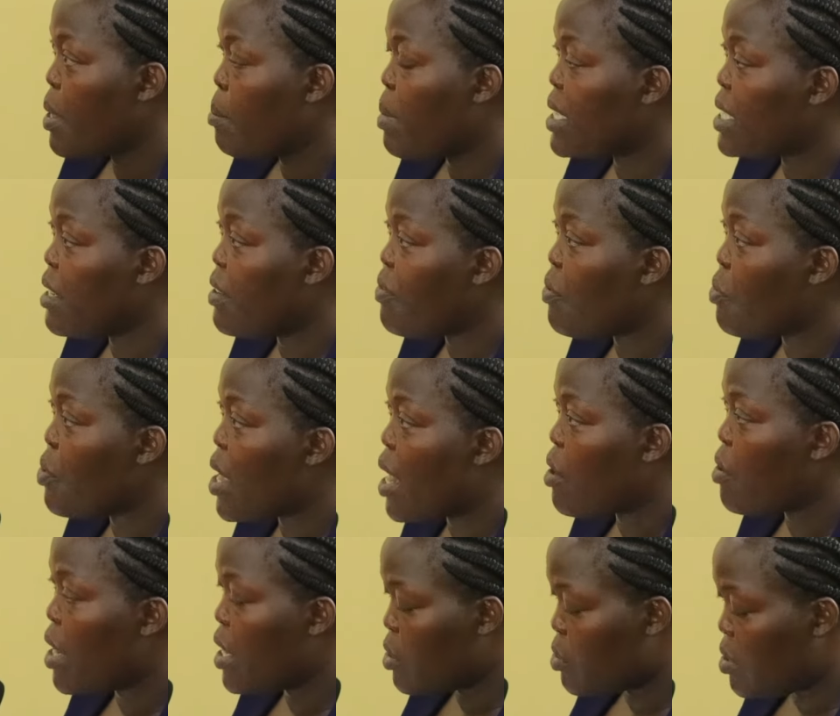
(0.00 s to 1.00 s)
But if we
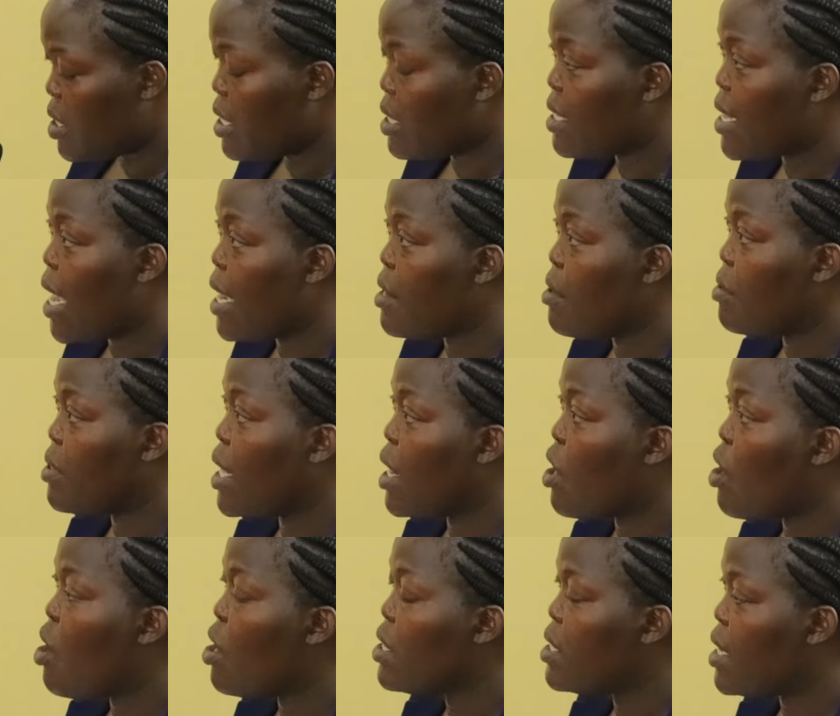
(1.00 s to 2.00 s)
are going to decide on
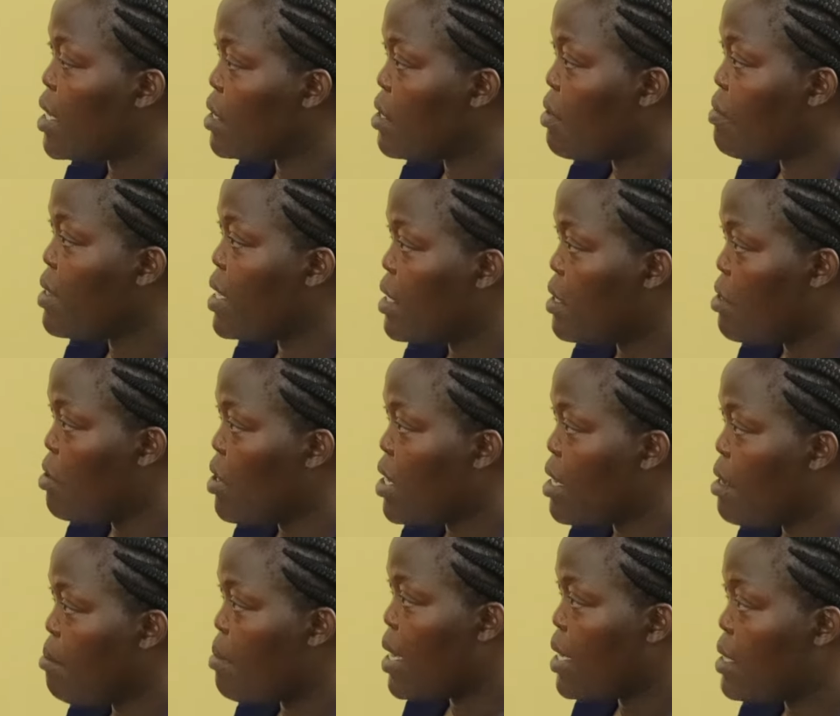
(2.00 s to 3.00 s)
the content of this
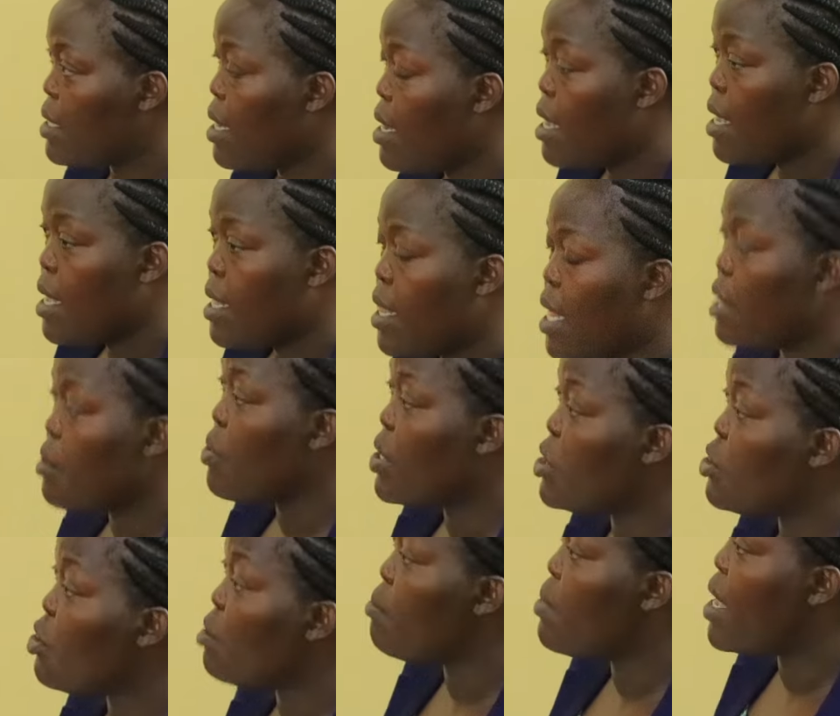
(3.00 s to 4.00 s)
document, then
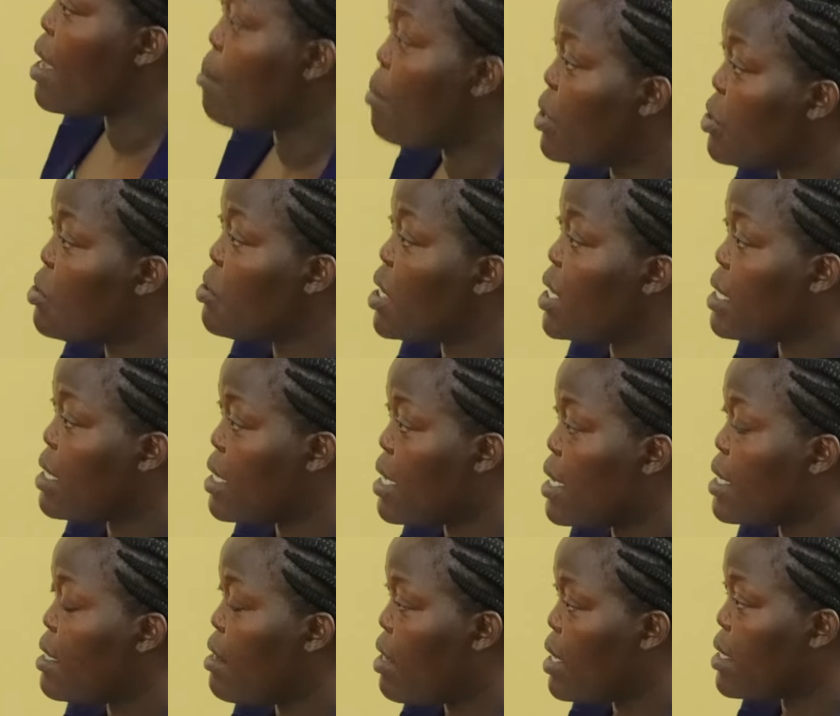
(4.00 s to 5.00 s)
we should be able to
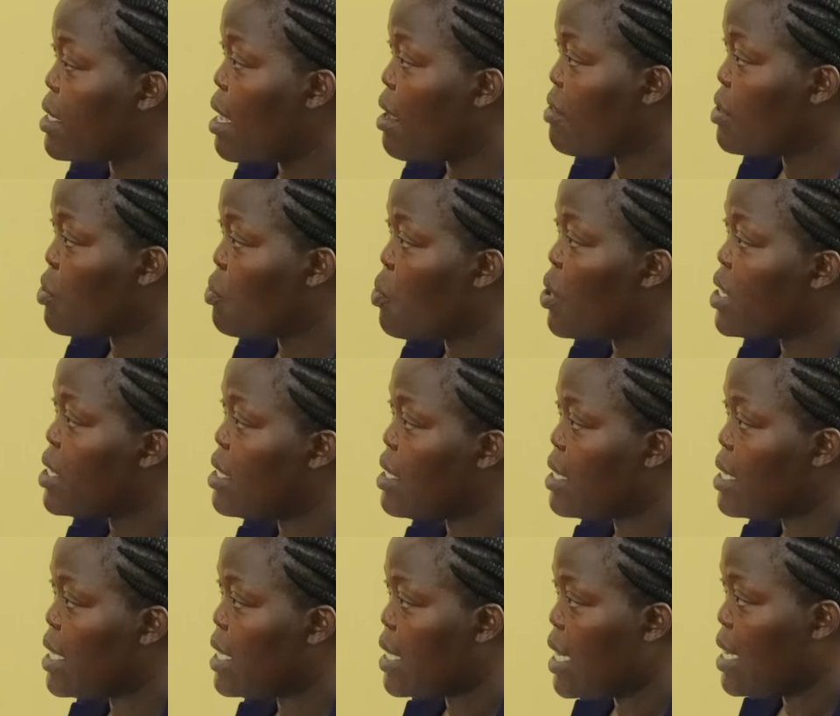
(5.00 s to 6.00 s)
restrict ourselves to what
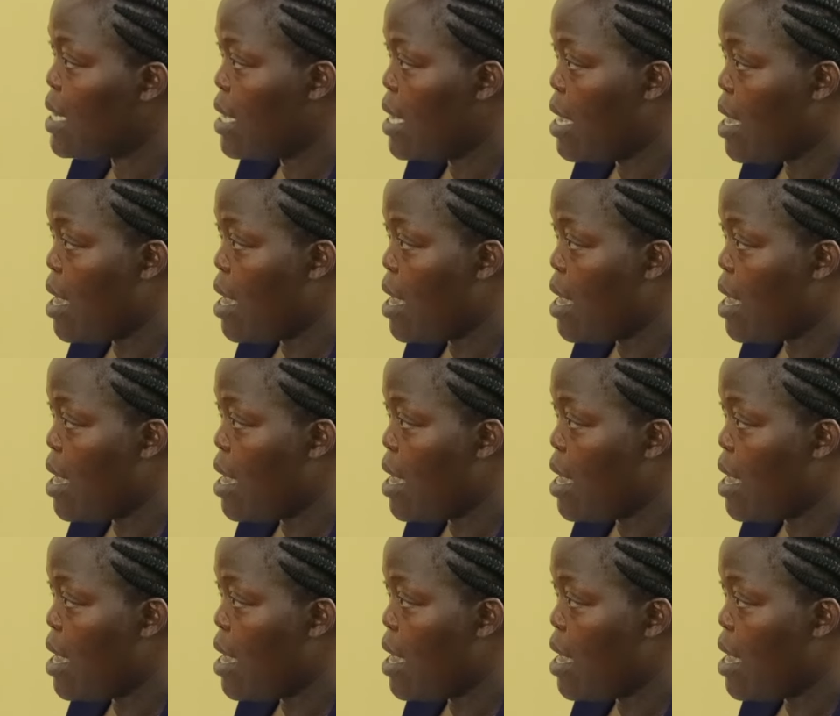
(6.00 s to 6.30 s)
is written